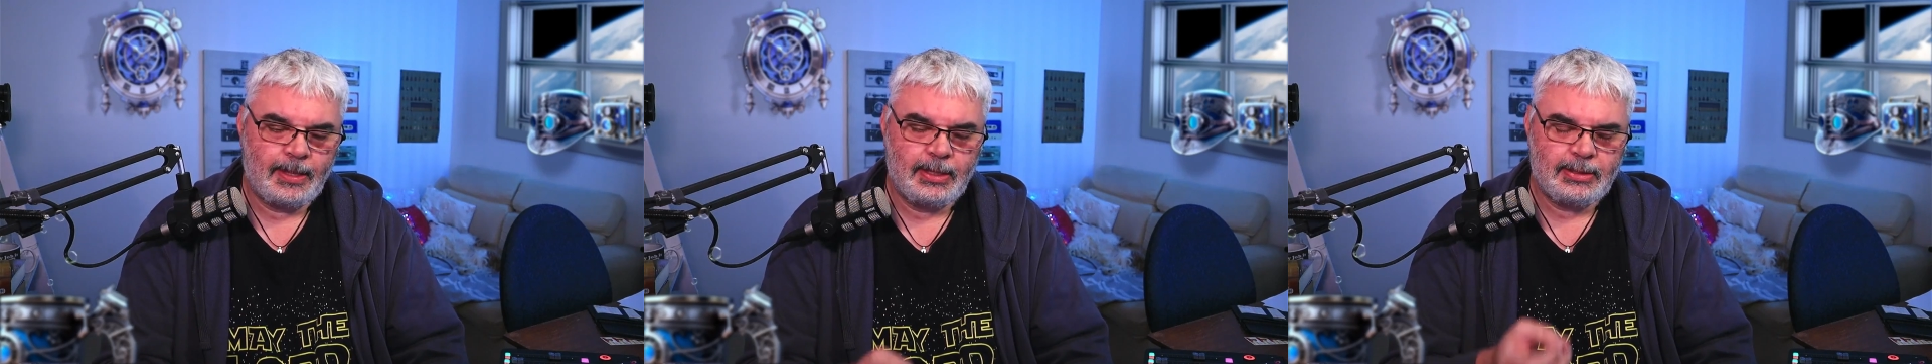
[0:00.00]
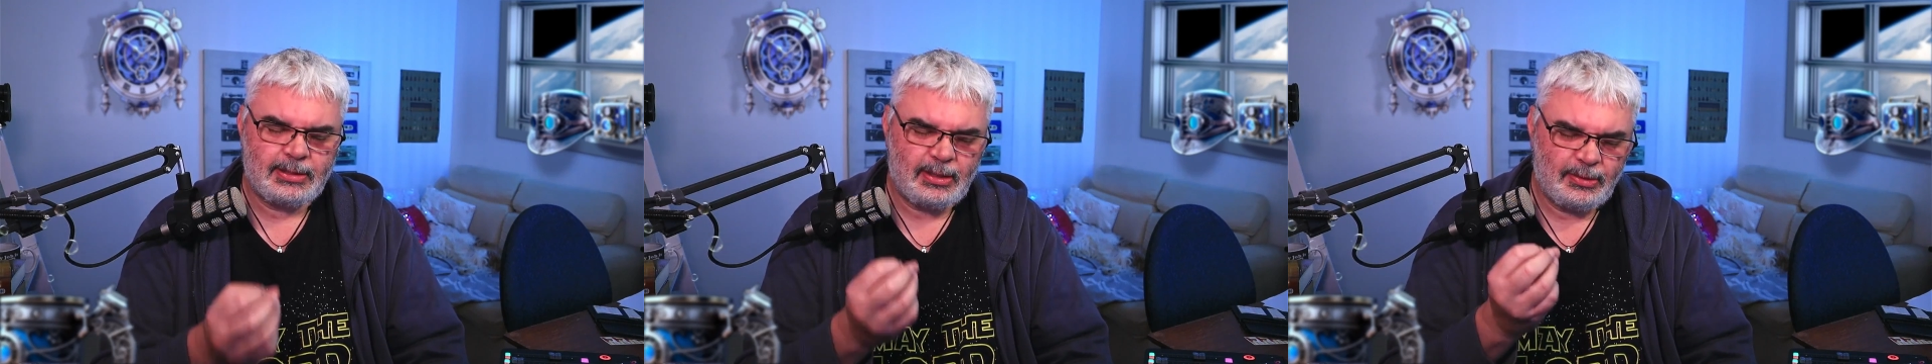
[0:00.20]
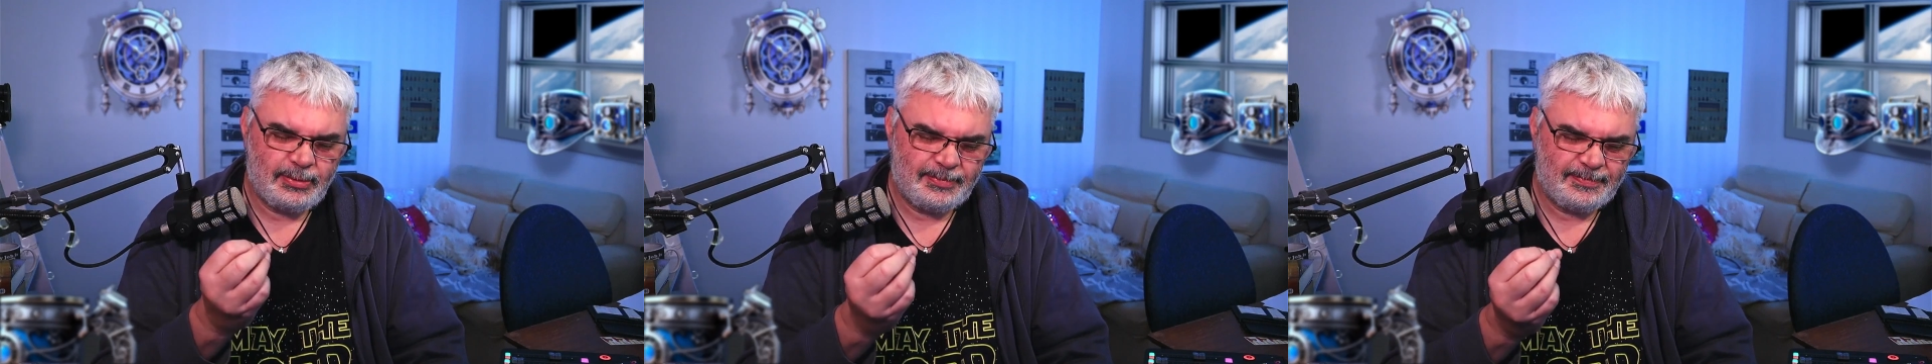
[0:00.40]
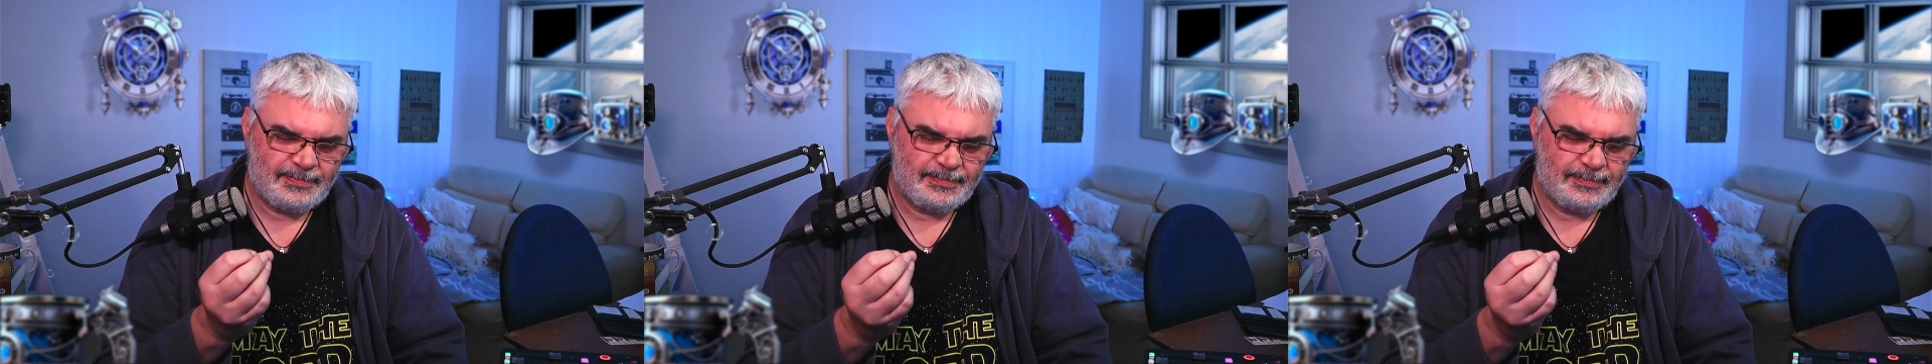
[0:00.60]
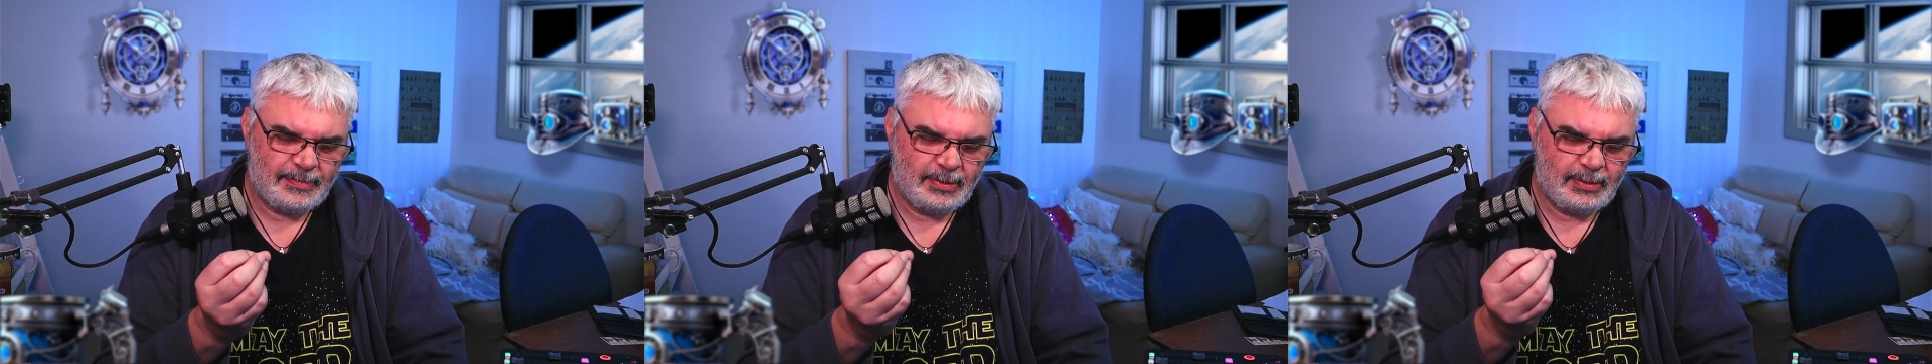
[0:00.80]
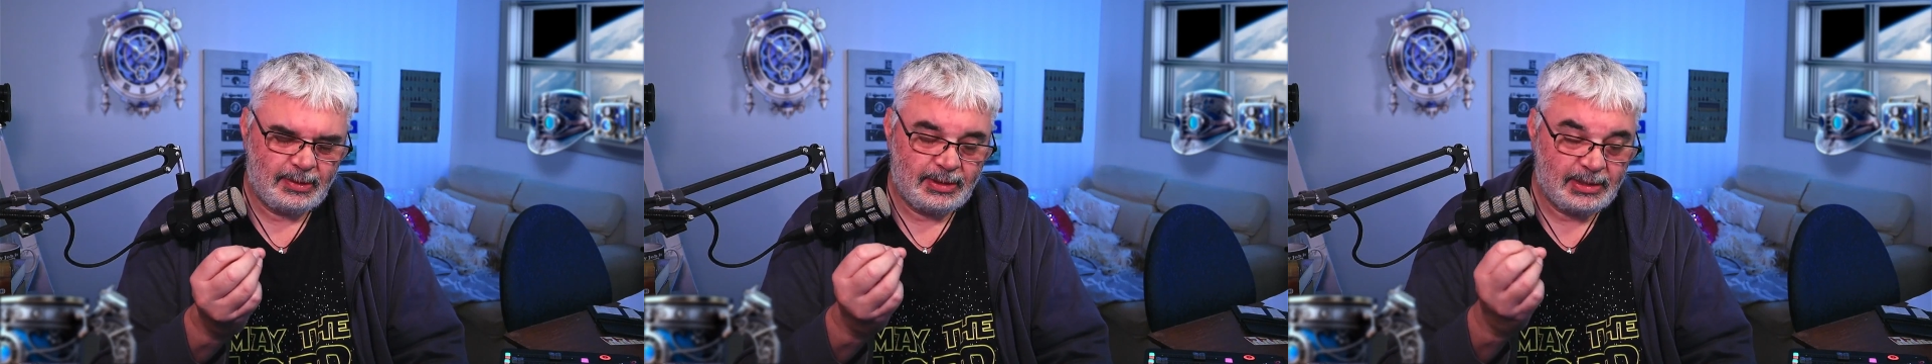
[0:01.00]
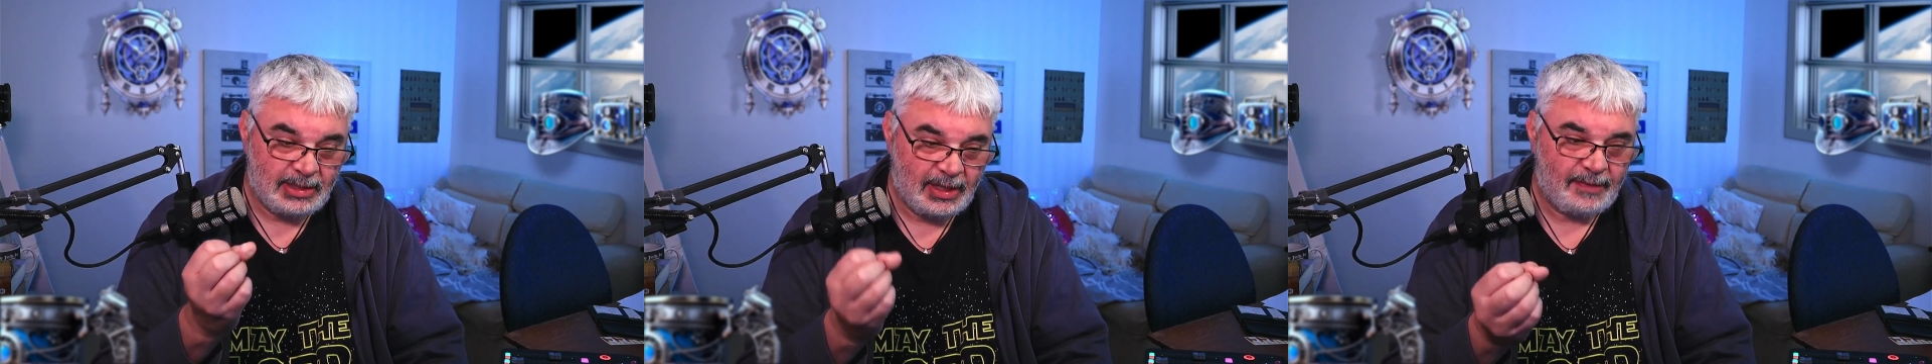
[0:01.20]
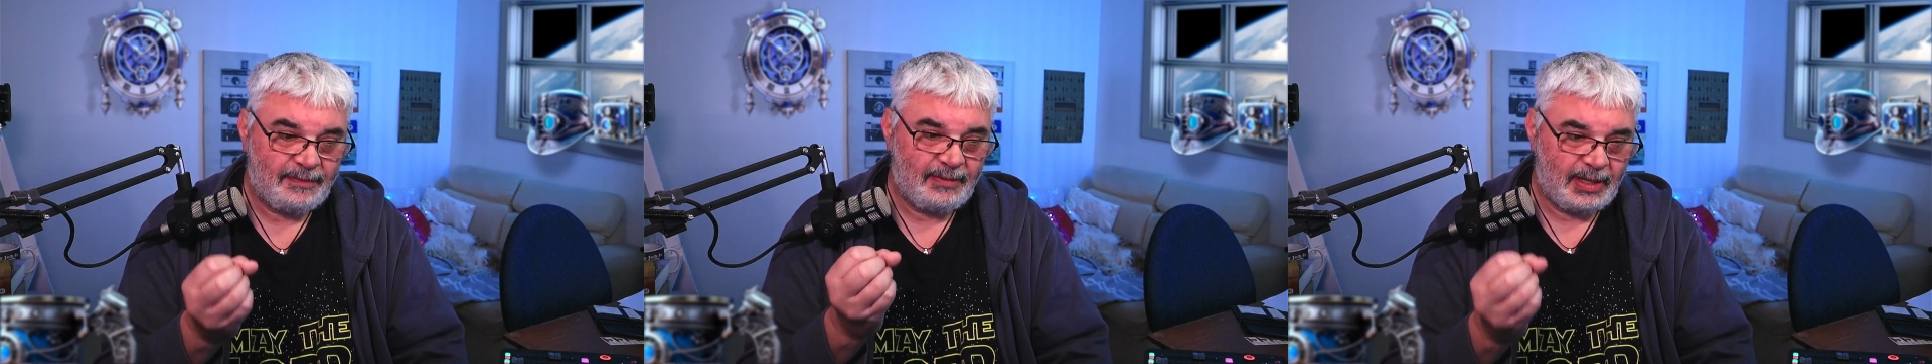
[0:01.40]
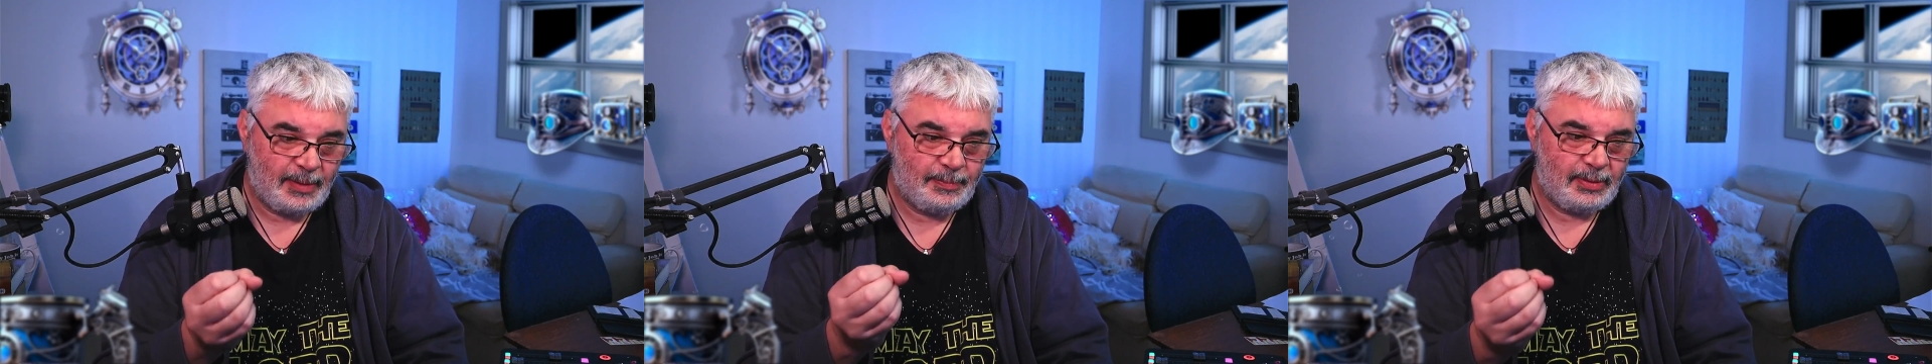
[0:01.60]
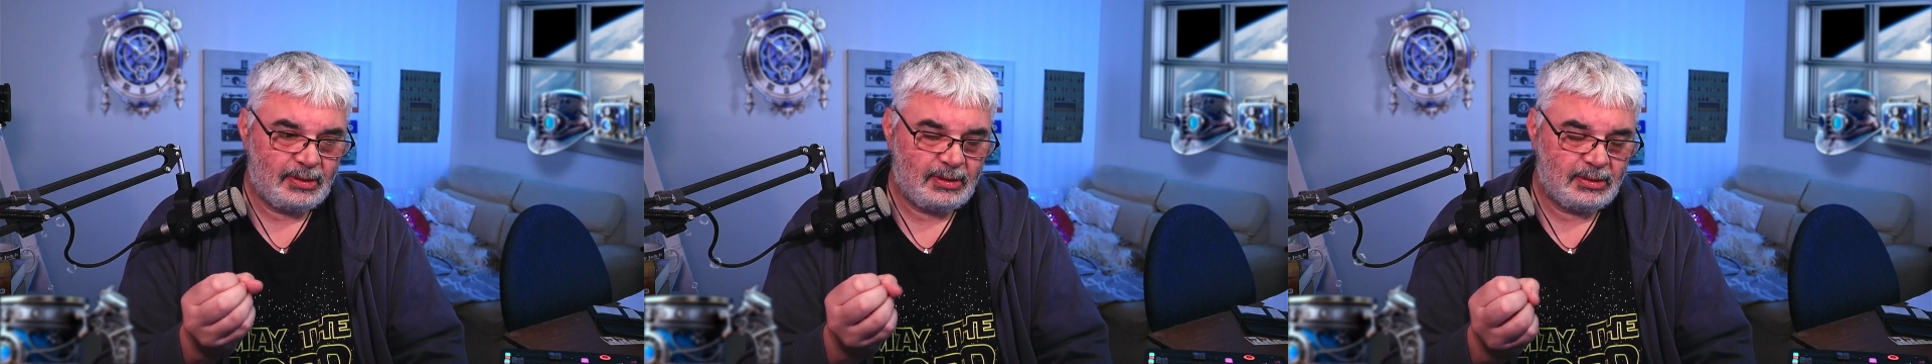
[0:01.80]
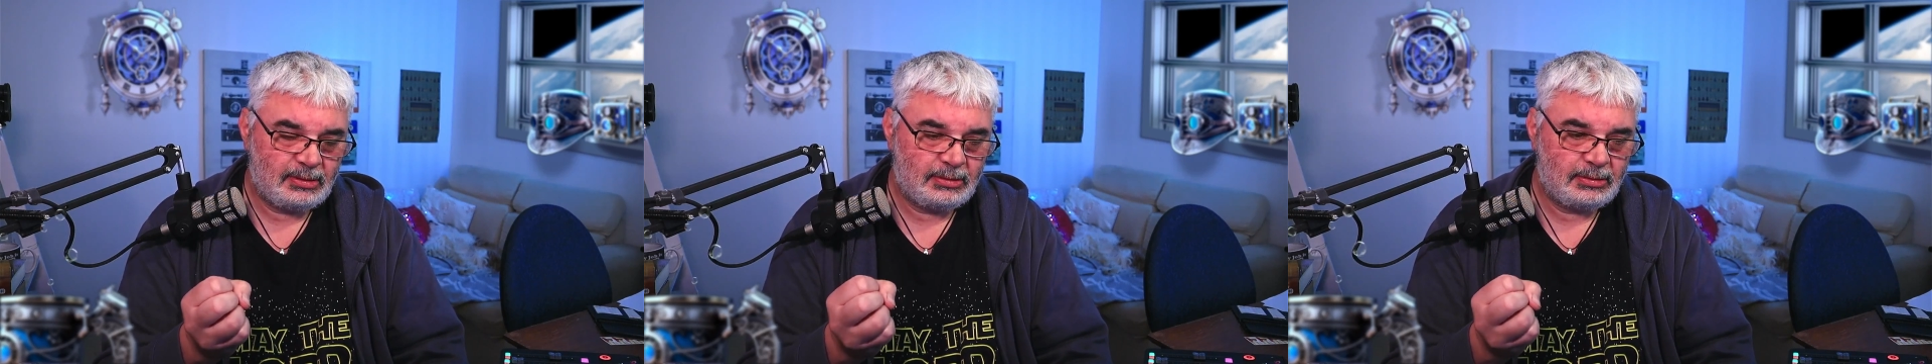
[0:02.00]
So, deaf leopard,